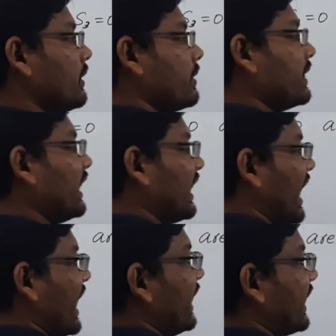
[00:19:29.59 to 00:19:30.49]
the
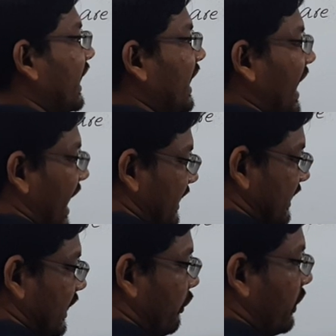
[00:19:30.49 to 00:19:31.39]
radical
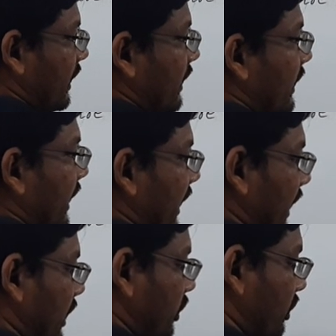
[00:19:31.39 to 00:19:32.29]
axis for
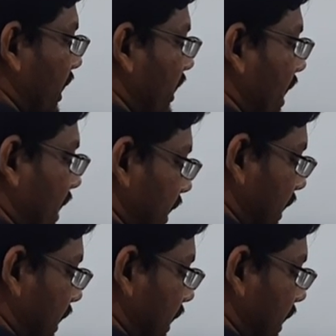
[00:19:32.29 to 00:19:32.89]
H1 and